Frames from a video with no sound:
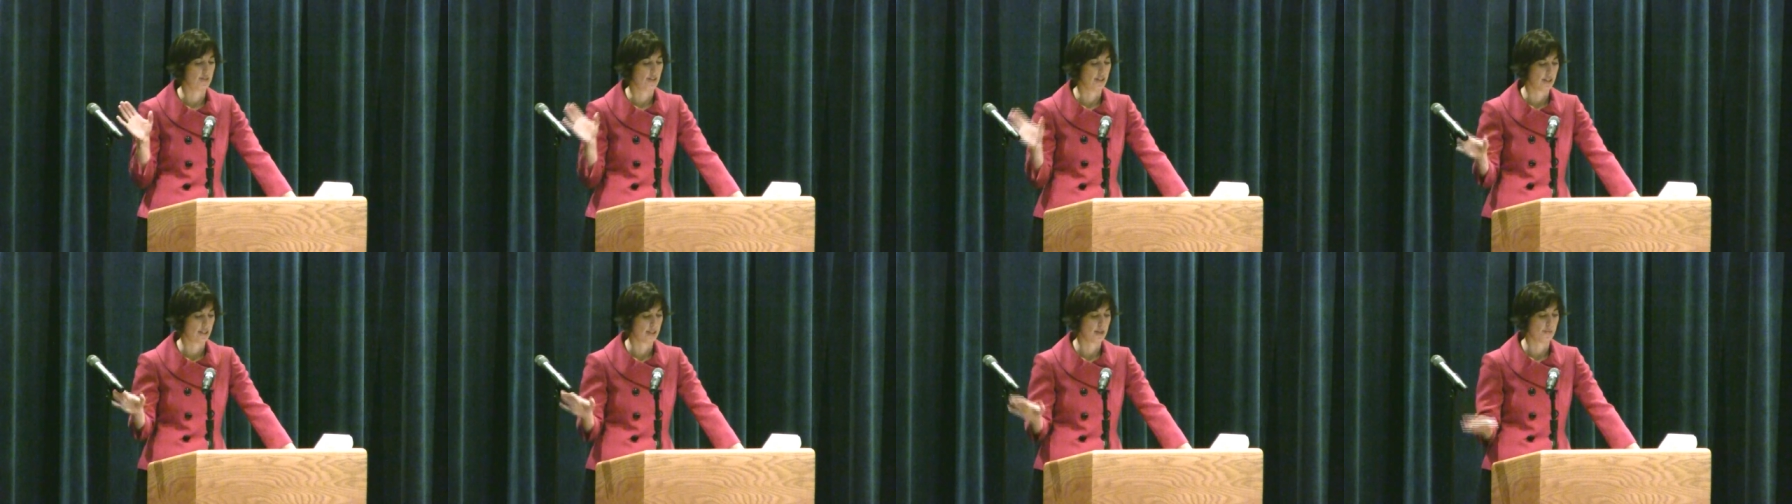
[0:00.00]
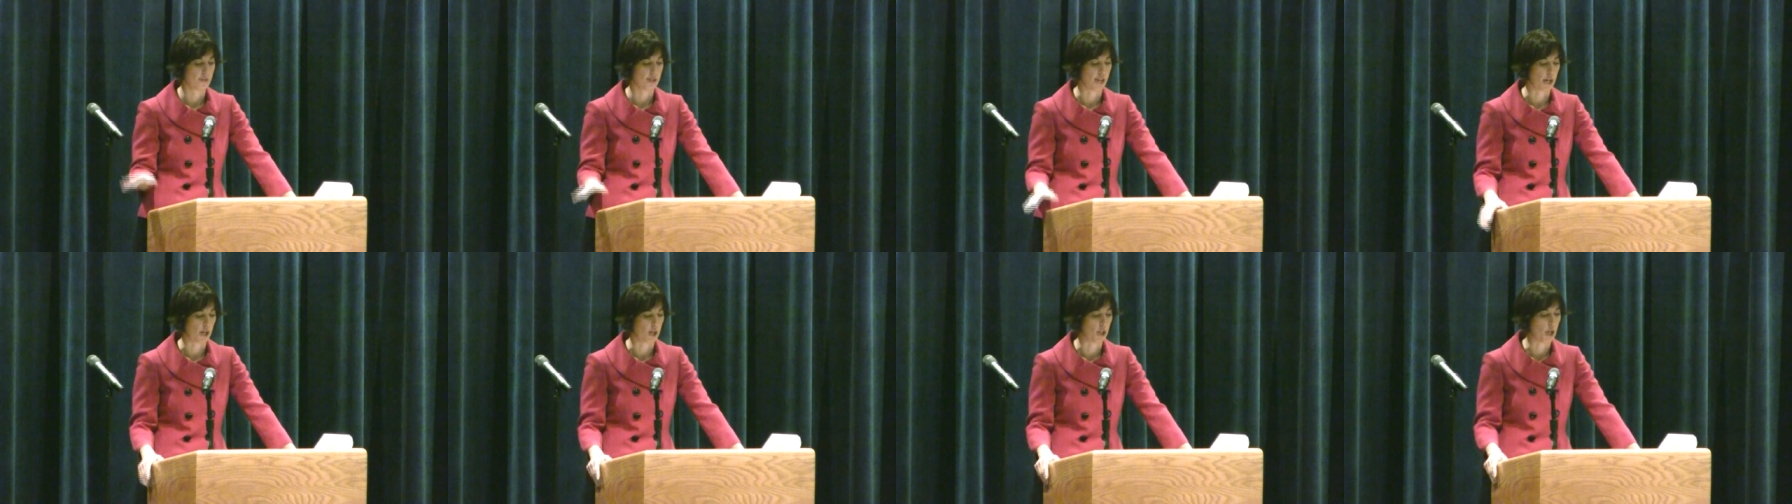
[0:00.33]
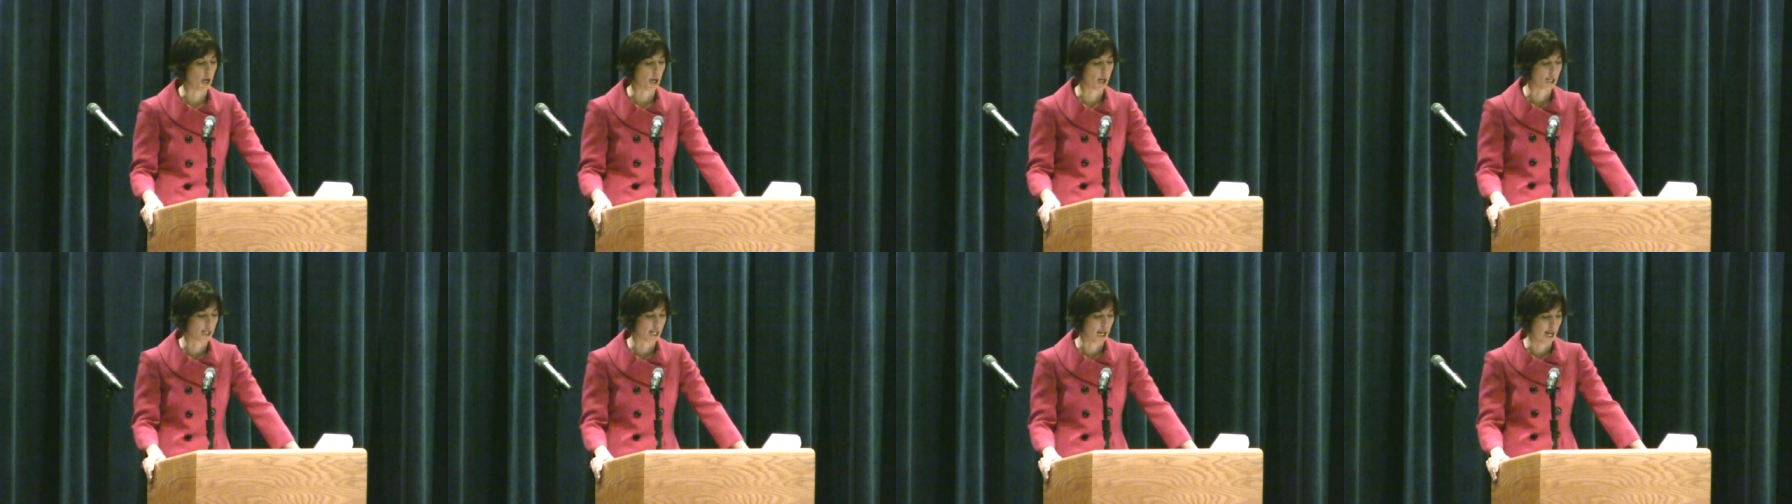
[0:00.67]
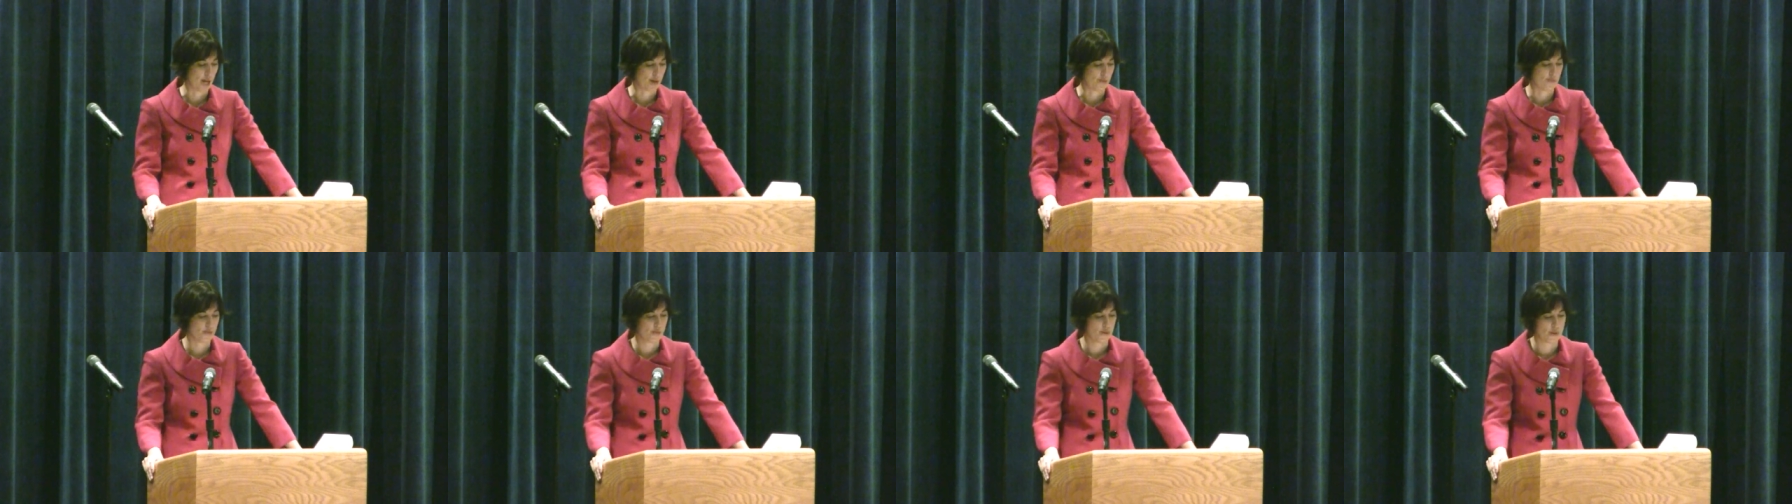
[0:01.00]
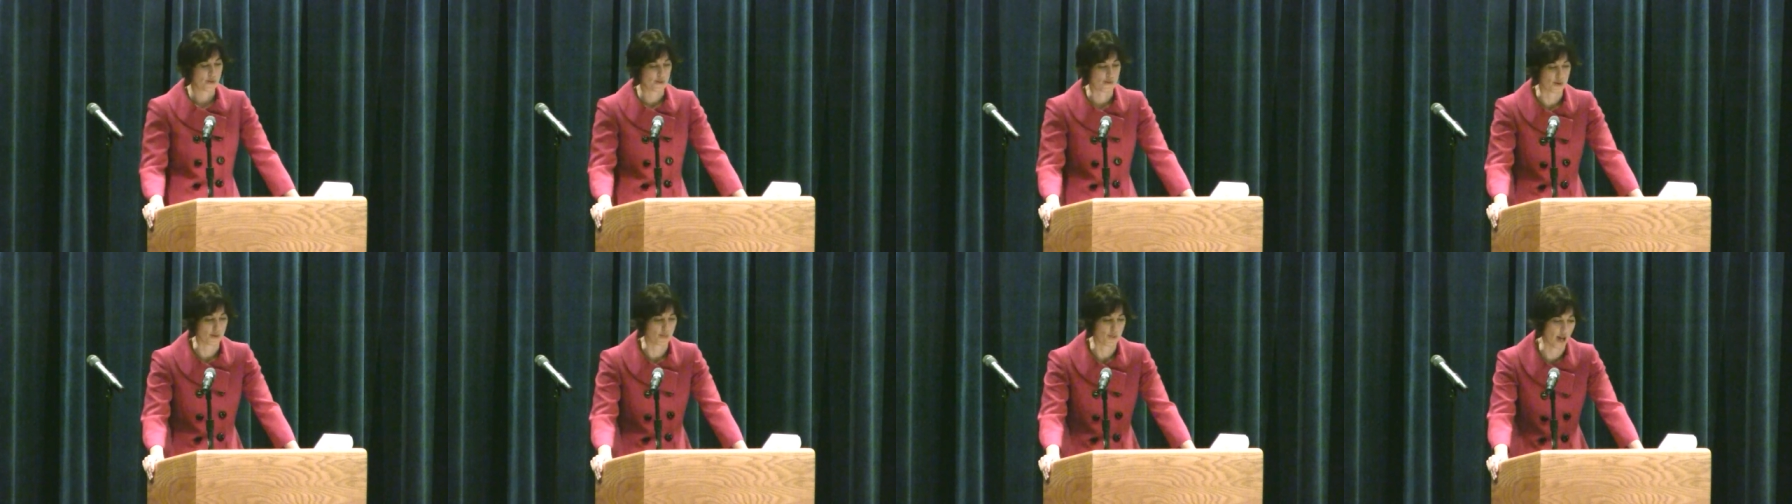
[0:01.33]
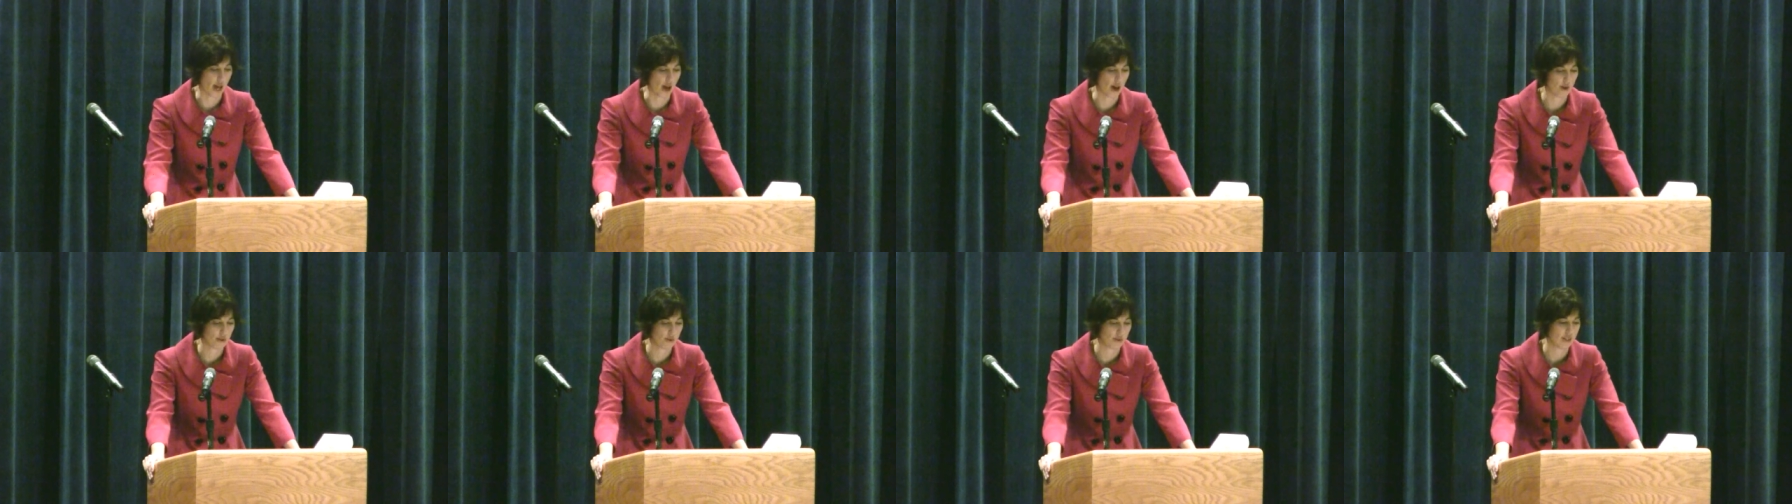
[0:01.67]
It seems like a long time from
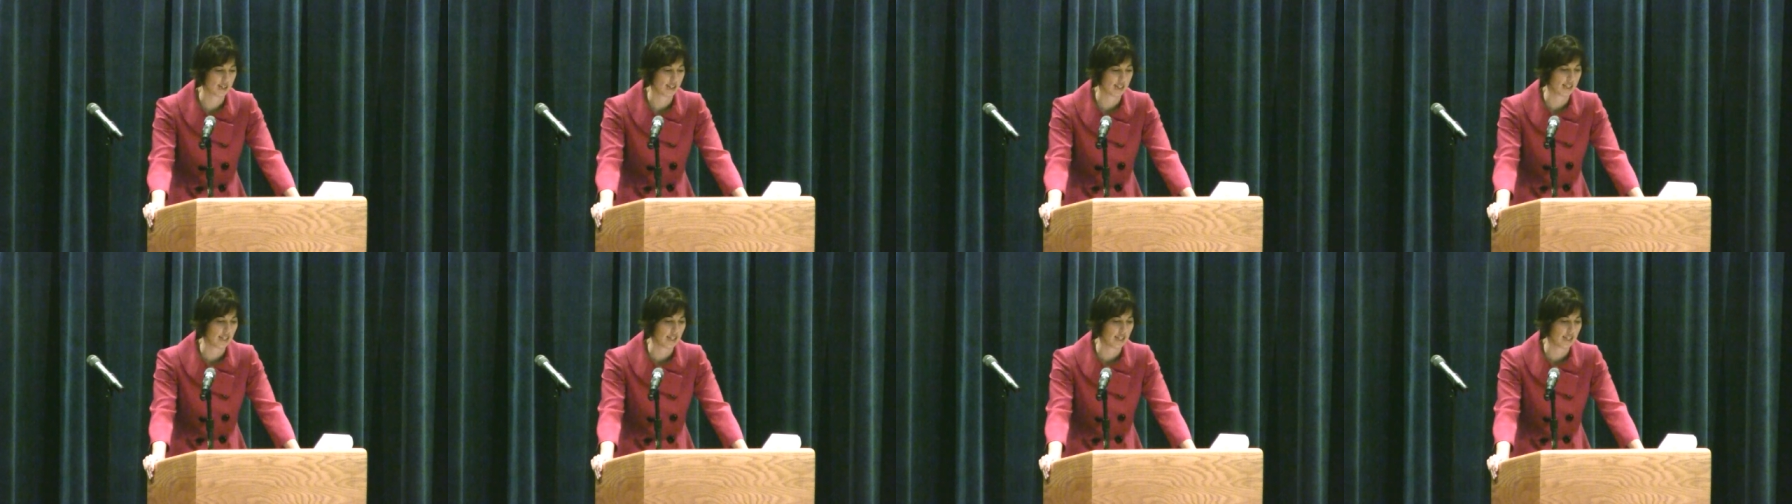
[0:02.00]
now.